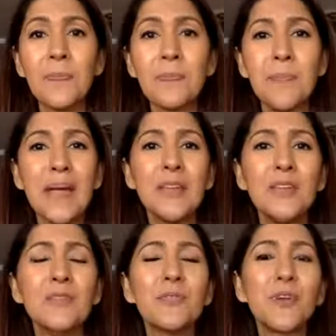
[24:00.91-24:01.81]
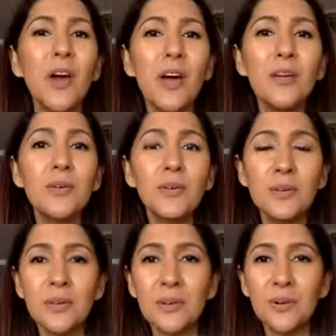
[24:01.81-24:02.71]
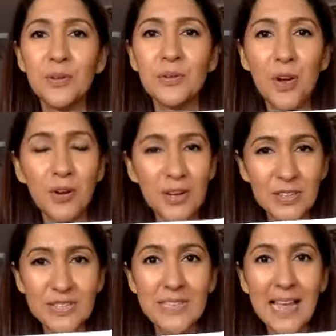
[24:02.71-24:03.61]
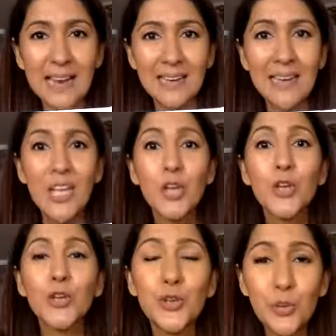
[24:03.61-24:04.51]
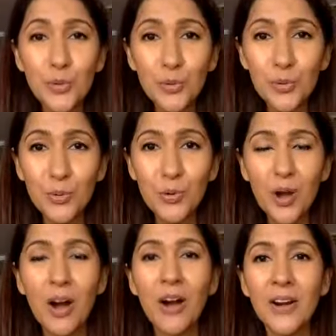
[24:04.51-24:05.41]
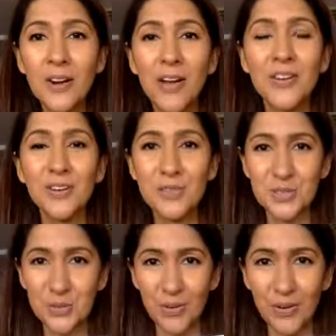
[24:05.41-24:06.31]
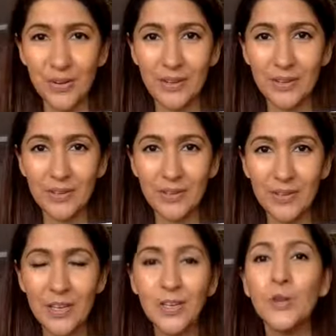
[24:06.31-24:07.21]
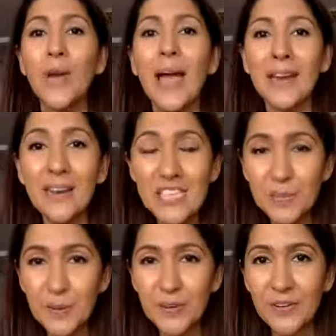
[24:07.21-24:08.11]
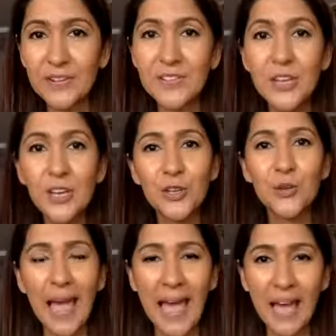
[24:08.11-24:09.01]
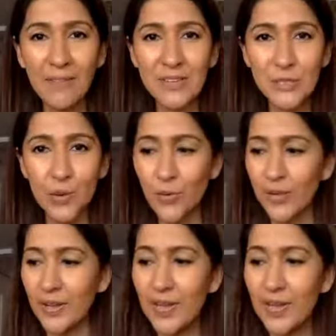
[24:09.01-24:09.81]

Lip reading: But you've got to understand you are not your story. You had an experience. You have a story.